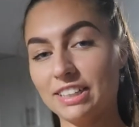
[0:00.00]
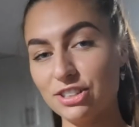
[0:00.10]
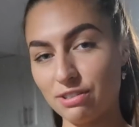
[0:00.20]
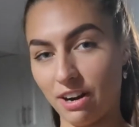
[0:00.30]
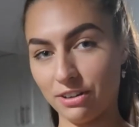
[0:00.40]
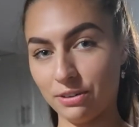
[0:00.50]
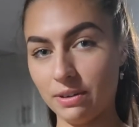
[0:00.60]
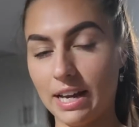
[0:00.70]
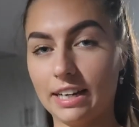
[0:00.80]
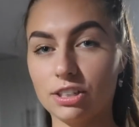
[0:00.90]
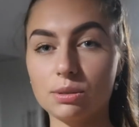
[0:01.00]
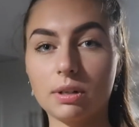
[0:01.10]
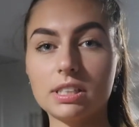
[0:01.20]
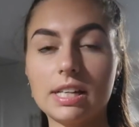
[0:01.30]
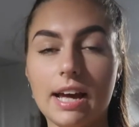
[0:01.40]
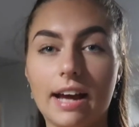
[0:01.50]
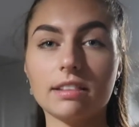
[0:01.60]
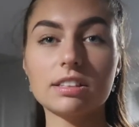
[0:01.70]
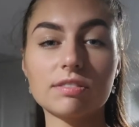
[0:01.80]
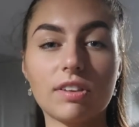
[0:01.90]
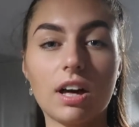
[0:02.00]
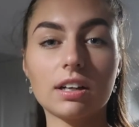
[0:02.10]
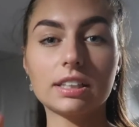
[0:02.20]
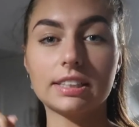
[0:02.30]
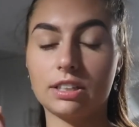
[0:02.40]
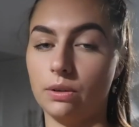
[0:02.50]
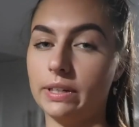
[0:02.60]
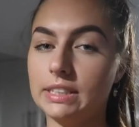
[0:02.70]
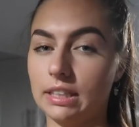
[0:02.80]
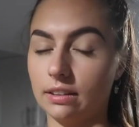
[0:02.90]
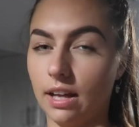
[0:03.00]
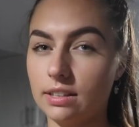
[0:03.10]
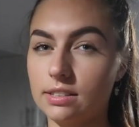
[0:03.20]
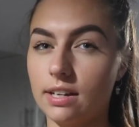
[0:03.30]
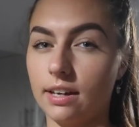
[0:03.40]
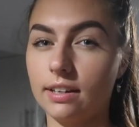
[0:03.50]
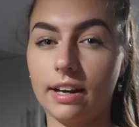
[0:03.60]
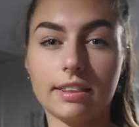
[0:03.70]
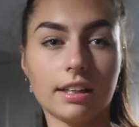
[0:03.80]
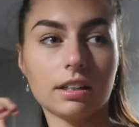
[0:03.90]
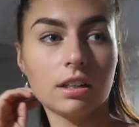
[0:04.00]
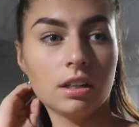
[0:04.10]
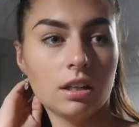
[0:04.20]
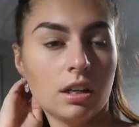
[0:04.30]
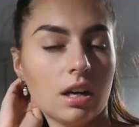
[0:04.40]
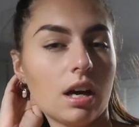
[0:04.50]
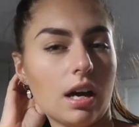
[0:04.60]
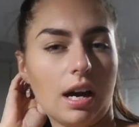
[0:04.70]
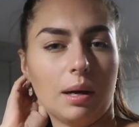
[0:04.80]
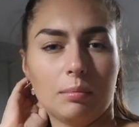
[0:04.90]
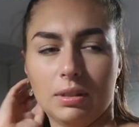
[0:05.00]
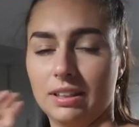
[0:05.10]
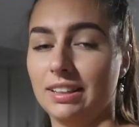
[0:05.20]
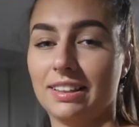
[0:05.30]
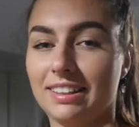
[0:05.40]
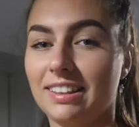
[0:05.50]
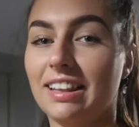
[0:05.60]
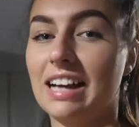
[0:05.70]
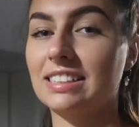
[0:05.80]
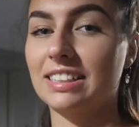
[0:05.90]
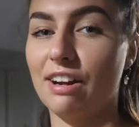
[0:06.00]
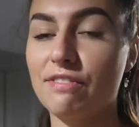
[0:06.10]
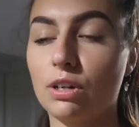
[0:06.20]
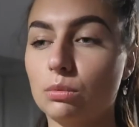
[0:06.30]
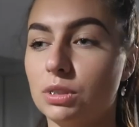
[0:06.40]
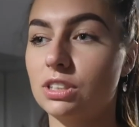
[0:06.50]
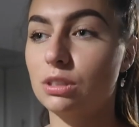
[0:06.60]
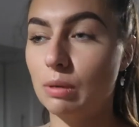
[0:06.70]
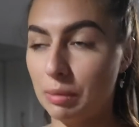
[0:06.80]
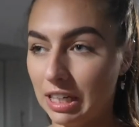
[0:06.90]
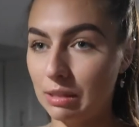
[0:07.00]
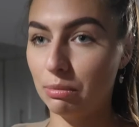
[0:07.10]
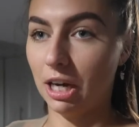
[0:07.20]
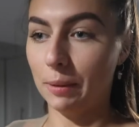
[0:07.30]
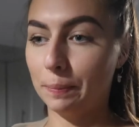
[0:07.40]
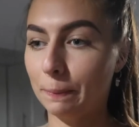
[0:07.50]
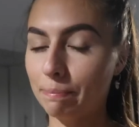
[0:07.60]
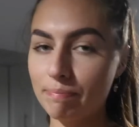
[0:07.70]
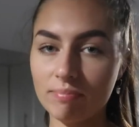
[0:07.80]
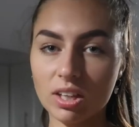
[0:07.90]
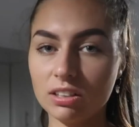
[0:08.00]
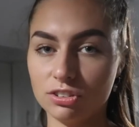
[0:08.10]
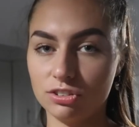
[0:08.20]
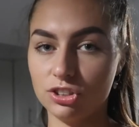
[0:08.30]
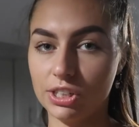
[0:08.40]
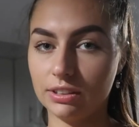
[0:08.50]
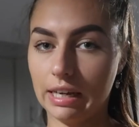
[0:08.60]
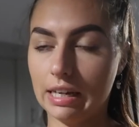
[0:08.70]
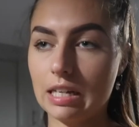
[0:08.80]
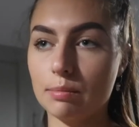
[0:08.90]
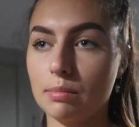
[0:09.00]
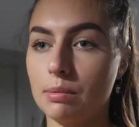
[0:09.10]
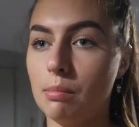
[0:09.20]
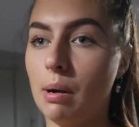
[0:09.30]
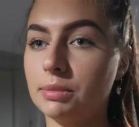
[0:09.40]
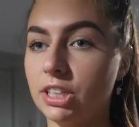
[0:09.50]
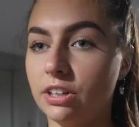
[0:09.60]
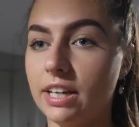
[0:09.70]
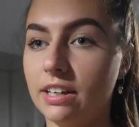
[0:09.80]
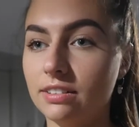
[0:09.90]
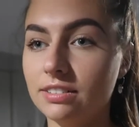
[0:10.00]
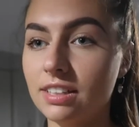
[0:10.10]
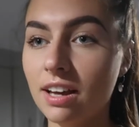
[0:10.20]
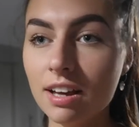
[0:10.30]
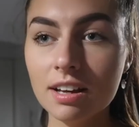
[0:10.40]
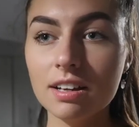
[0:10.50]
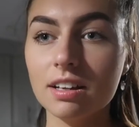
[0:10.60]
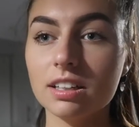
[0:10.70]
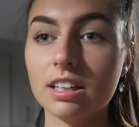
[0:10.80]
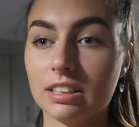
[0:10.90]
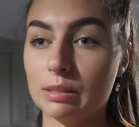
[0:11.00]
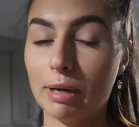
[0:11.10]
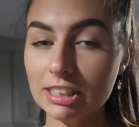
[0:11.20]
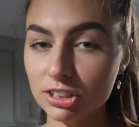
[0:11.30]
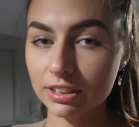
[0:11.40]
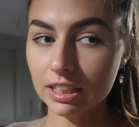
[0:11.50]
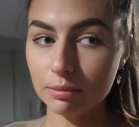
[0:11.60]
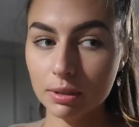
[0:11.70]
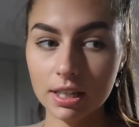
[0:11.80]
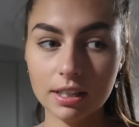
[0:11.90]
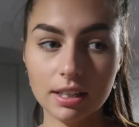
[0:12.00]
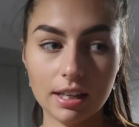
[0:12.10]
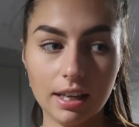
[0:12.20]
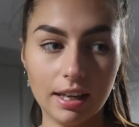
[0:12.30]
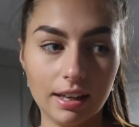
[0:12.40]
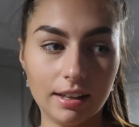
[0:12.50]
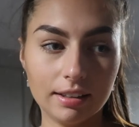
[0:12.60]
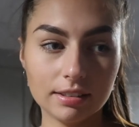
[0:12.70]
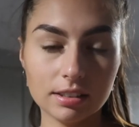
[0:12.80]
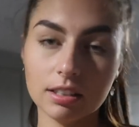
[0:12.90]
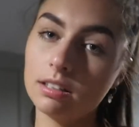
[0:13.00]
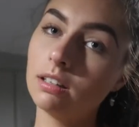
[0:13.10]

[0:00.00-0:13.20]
Toronto, and I just wanted to end this vlog because I know I didn't last night. I think um, like the last thing I filmed was swimming, but chill night. Me and my mom did our nails, got some ice cream, and